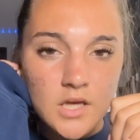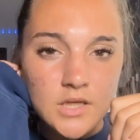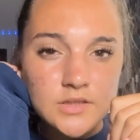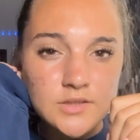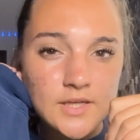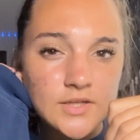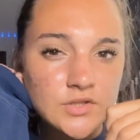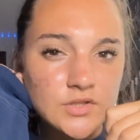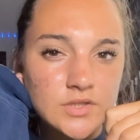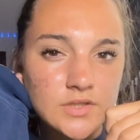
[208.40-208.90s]

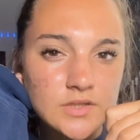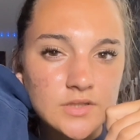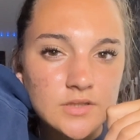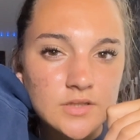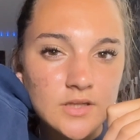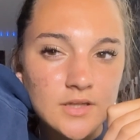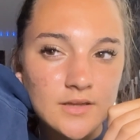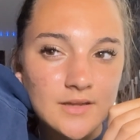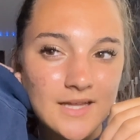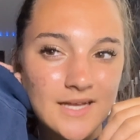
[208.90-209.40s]
That's just
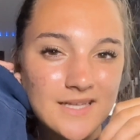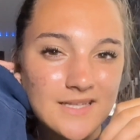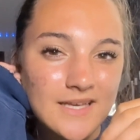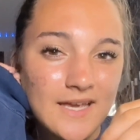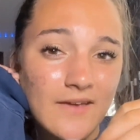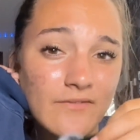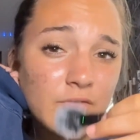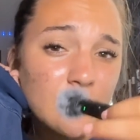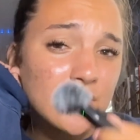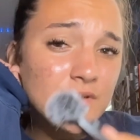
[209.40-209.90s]
that.
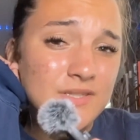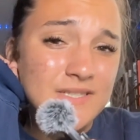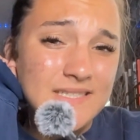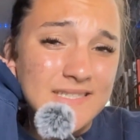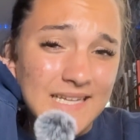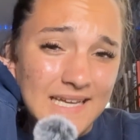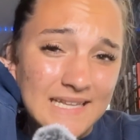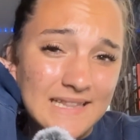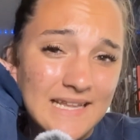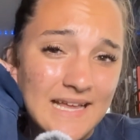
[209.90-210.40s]
If you
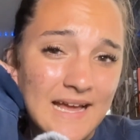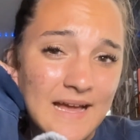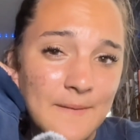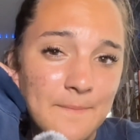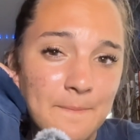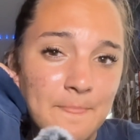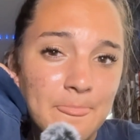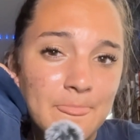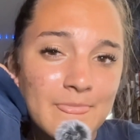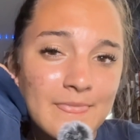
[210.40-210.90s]
understand that,
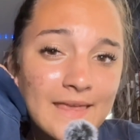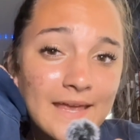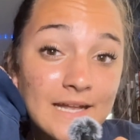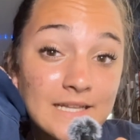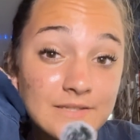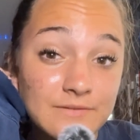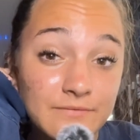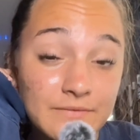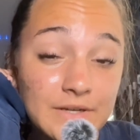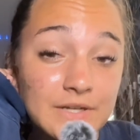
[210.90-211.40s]

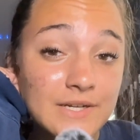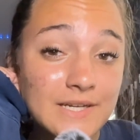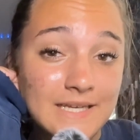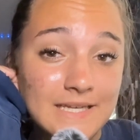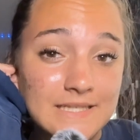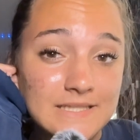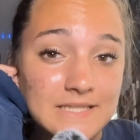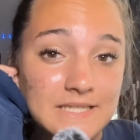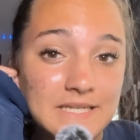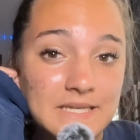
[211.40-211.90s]
it's very
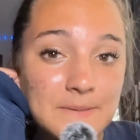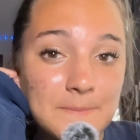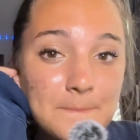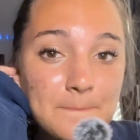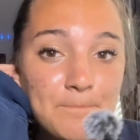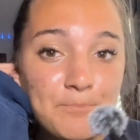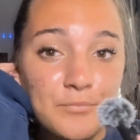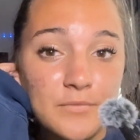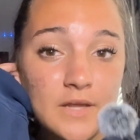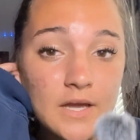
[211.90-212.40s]
easy.
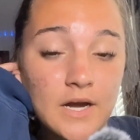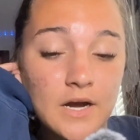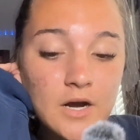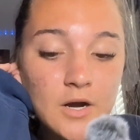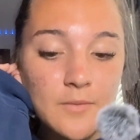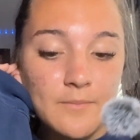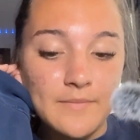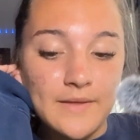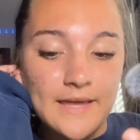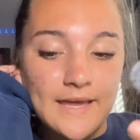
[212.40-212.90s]

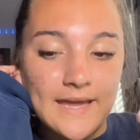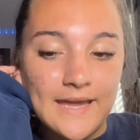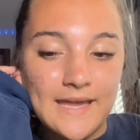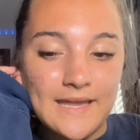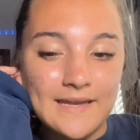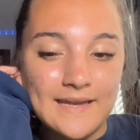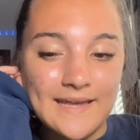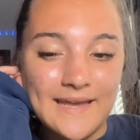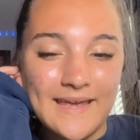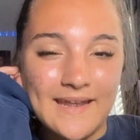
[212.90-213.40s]
And
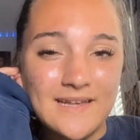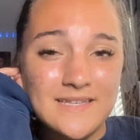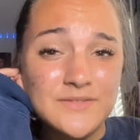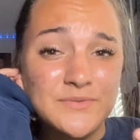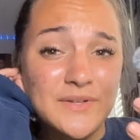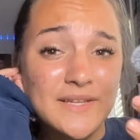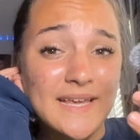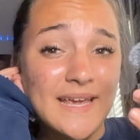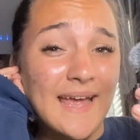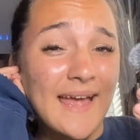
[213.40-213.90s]
it doesn't
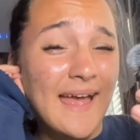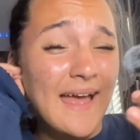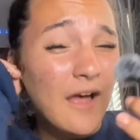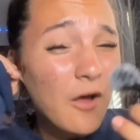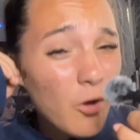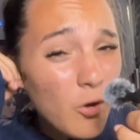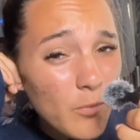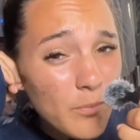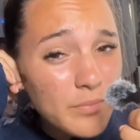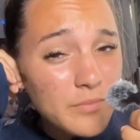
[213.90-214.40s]
really
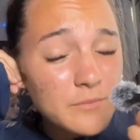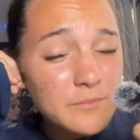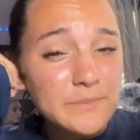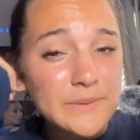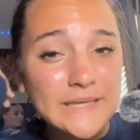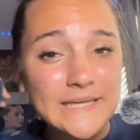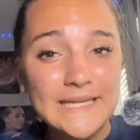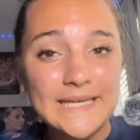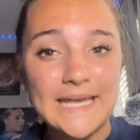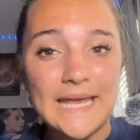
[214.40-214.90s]
help,
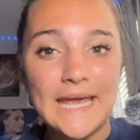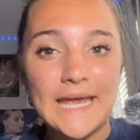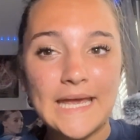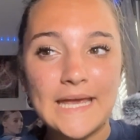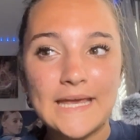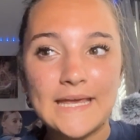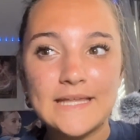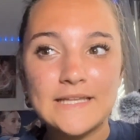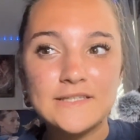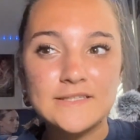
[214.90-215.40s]
but it
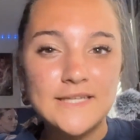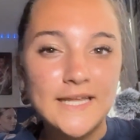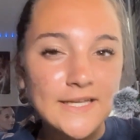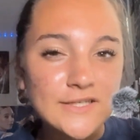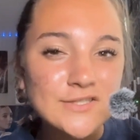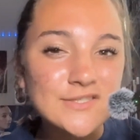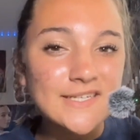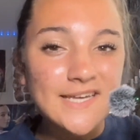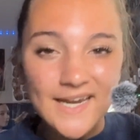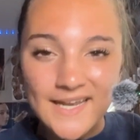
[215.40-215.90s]

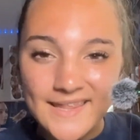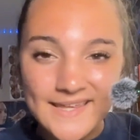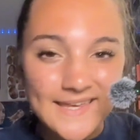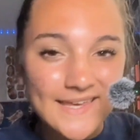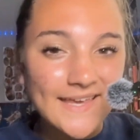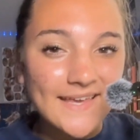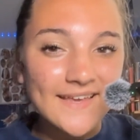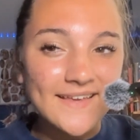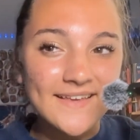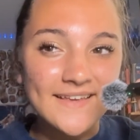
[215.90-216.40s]
just kind of like
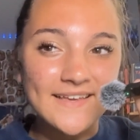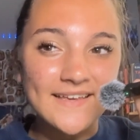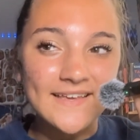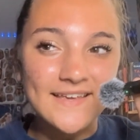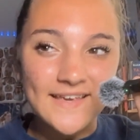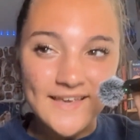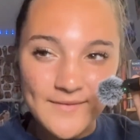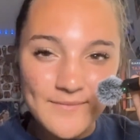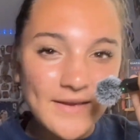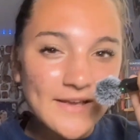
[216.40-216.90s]

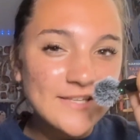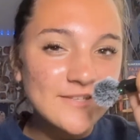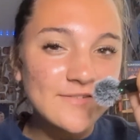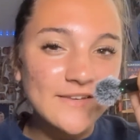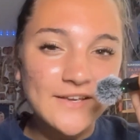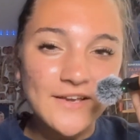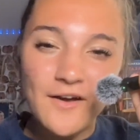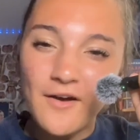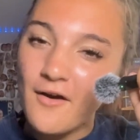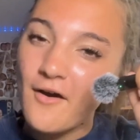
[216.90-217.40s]
makes you
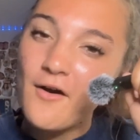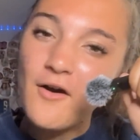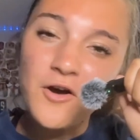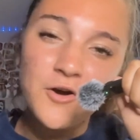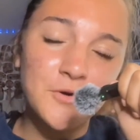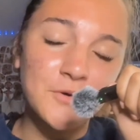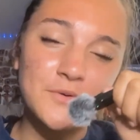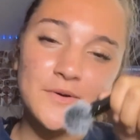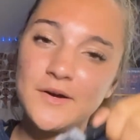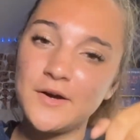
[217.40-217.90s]
like,
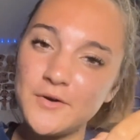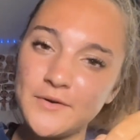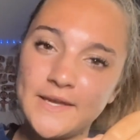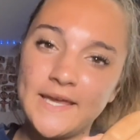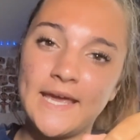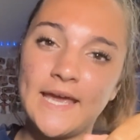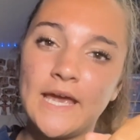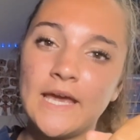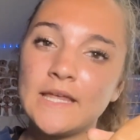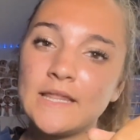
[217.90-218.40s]
oh,
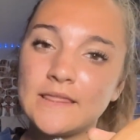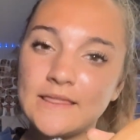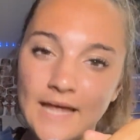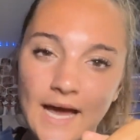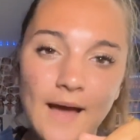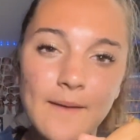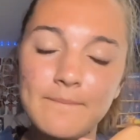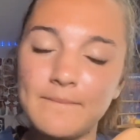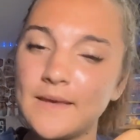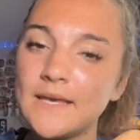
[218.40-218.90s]
okay,
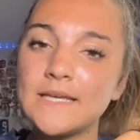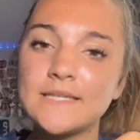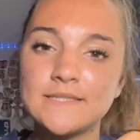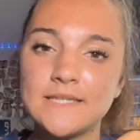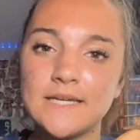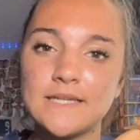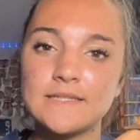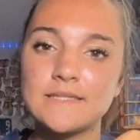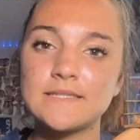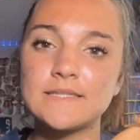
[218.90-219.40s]
that makes
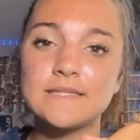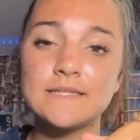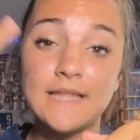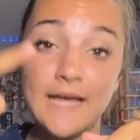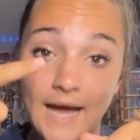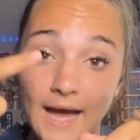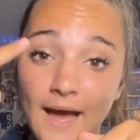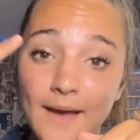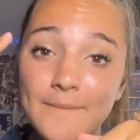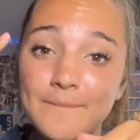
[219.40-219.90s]
sense.
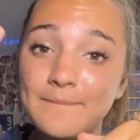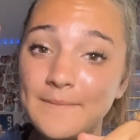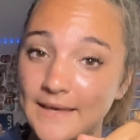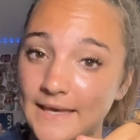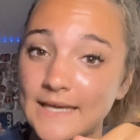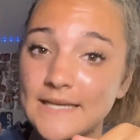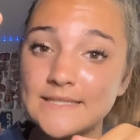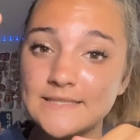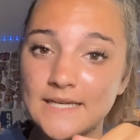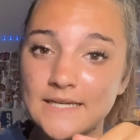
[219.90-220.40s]
That
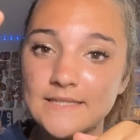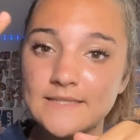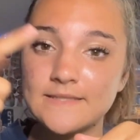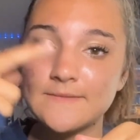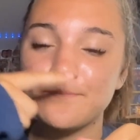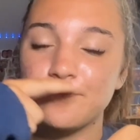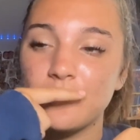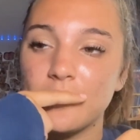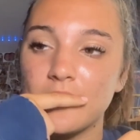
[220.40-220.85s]
makes sense.